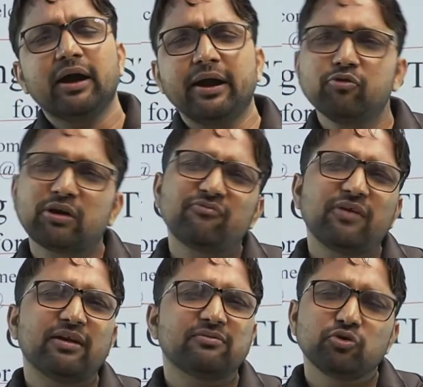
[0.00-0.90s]
and you can
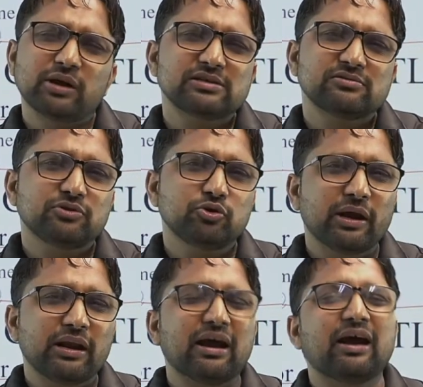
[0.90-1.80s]

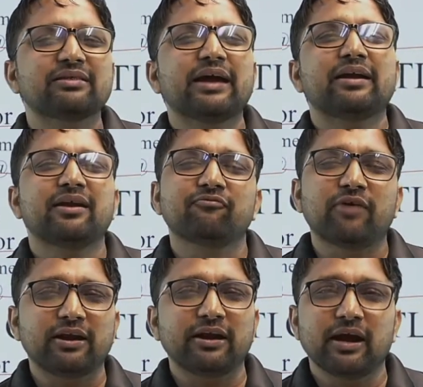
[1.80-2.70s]
learn that in
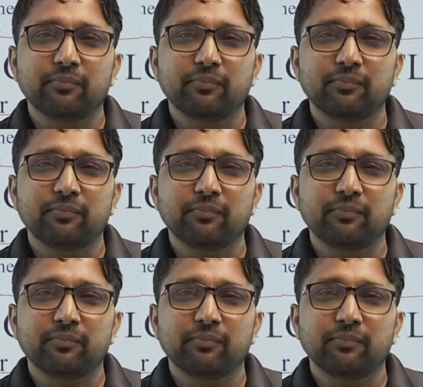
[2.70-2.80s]
one day.